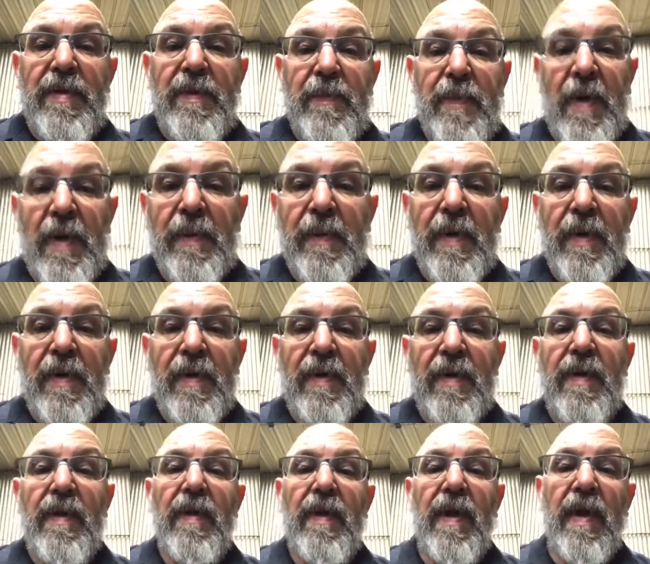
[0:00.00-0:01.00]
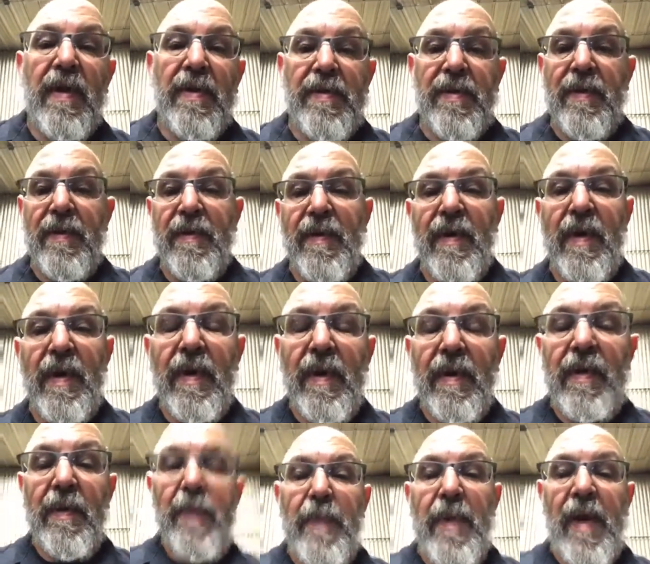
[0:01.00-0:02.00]
You probably heard the notcher running in
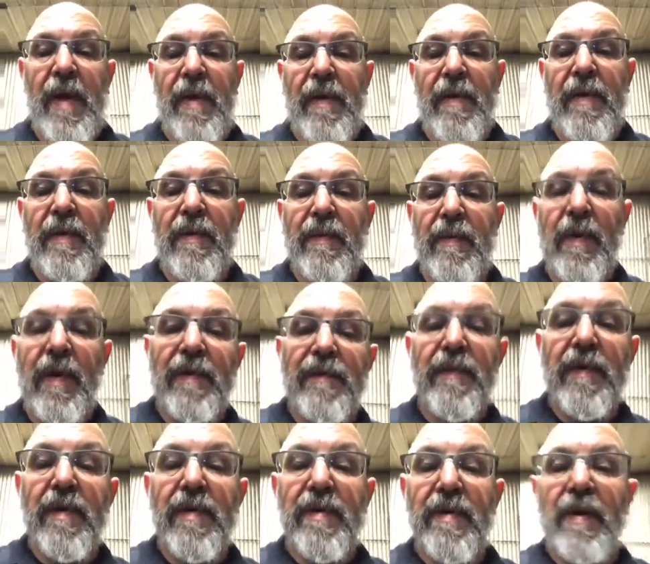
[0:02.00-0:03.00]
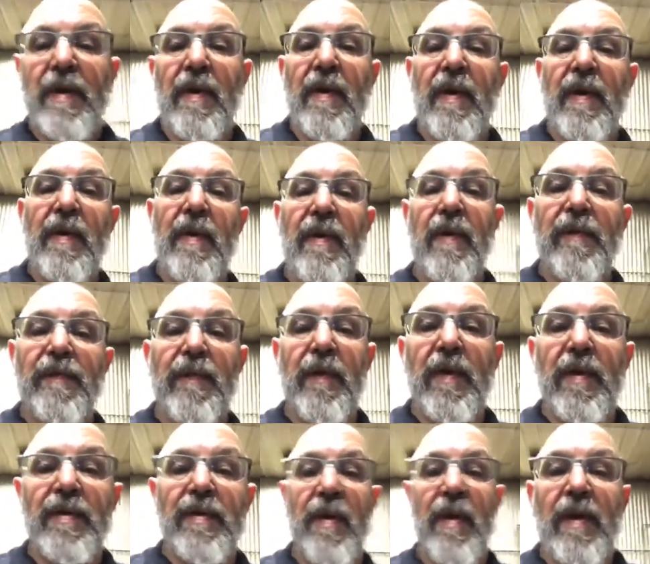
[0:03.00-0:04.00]
the background when I first started. They're
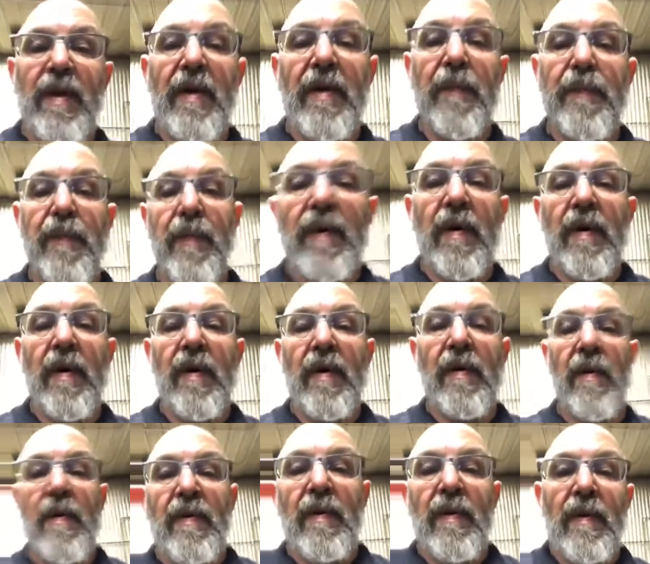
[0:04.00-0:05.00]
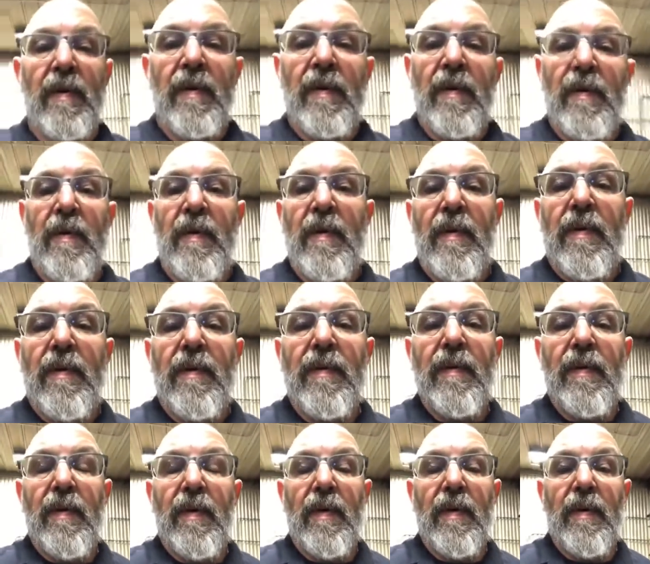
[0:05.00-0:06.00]
finishing up
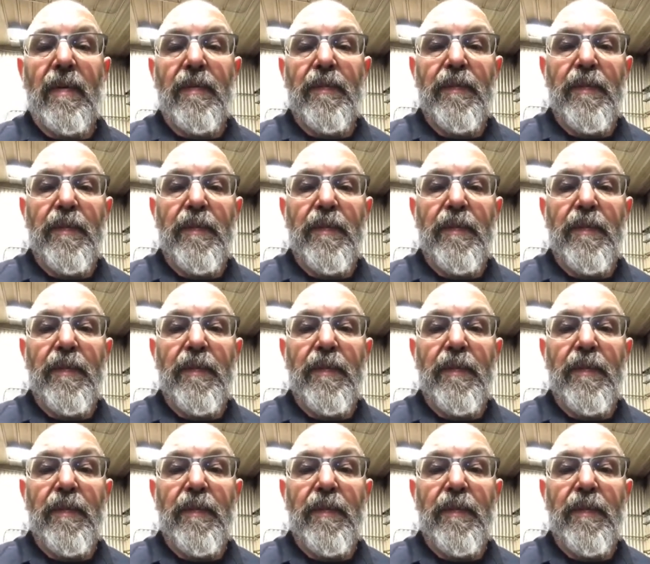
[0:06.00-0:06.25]
the